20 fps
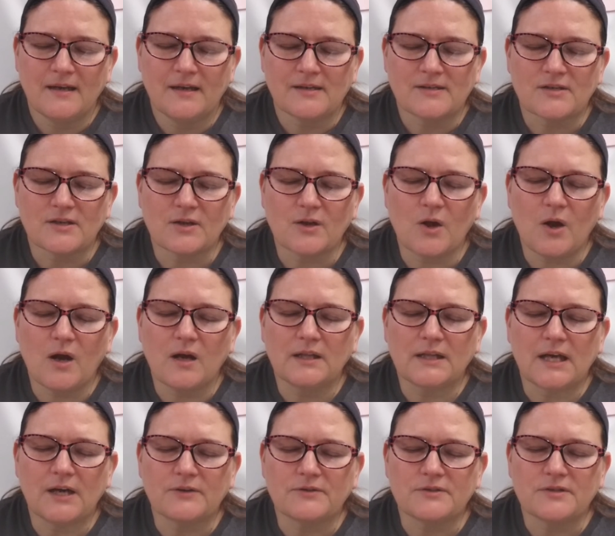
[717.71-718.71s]
to call
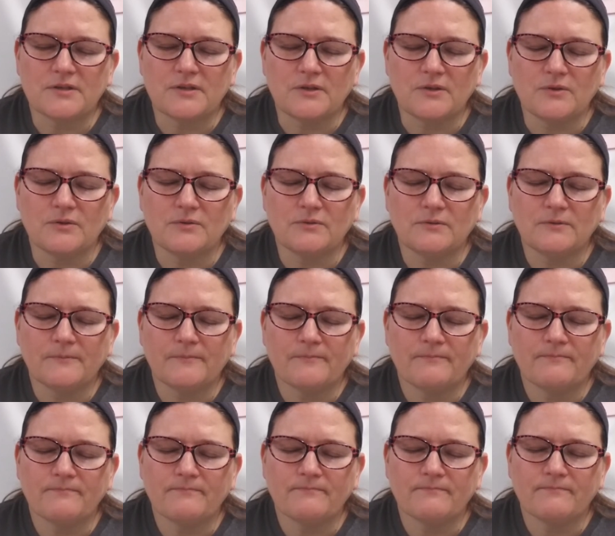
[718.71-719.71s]
out to you
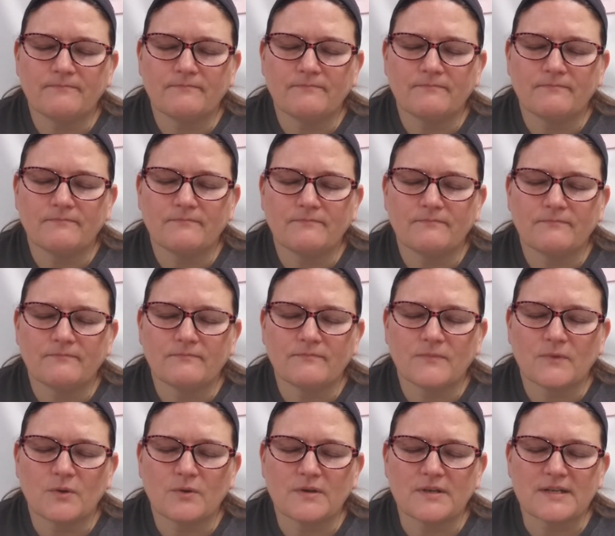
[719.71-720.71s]

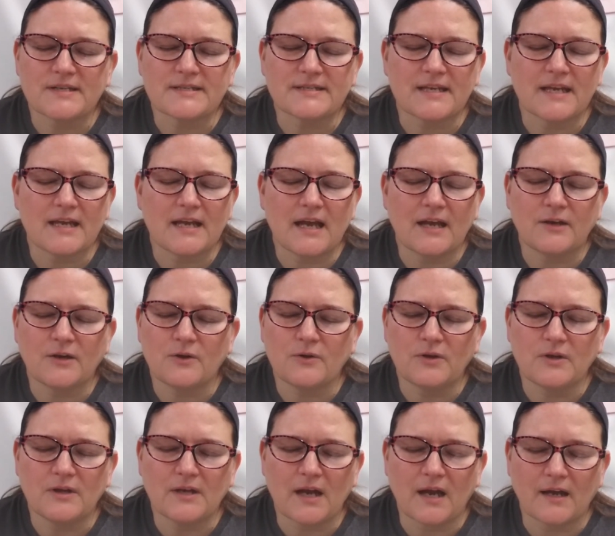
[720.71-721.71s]
or to say, I know
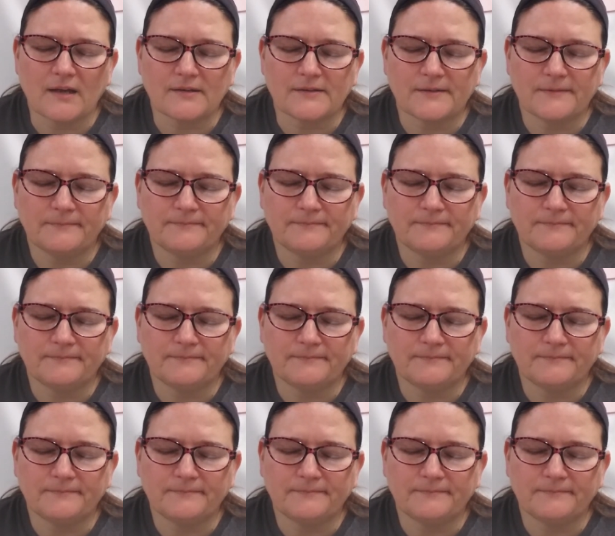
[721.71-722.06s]
you not.